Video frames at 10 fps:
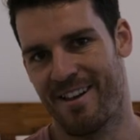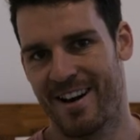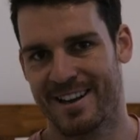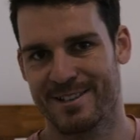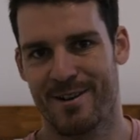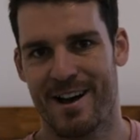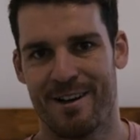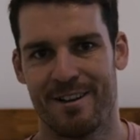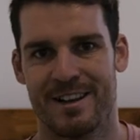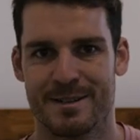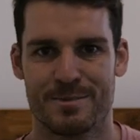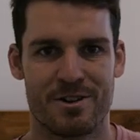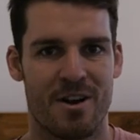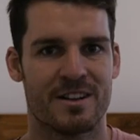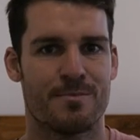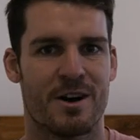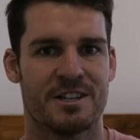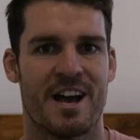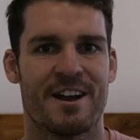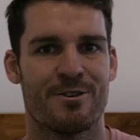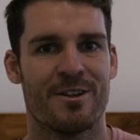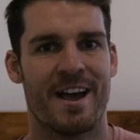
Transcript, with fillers: like as well, subscribe to my channel,